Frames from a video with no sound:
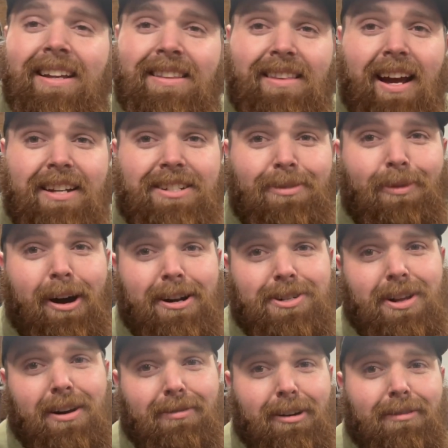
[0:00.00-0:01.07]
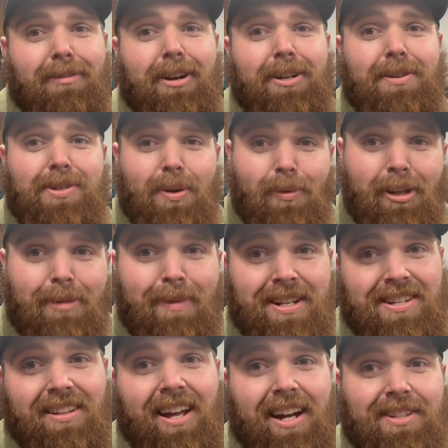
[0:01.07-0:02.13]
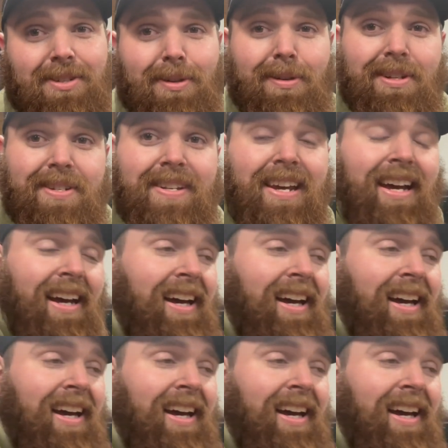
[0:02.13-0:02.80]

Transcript: liked and watched all of our videos. It really means a lot to us.